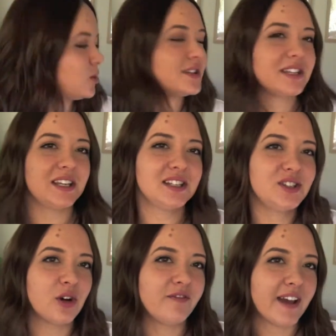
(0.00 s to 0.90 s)
What
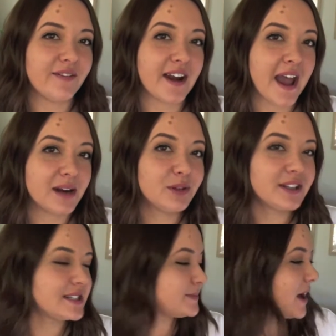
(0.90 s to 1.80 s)
is your favourite
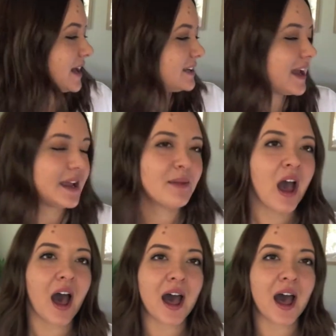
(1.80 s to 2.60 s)
animal inspired name?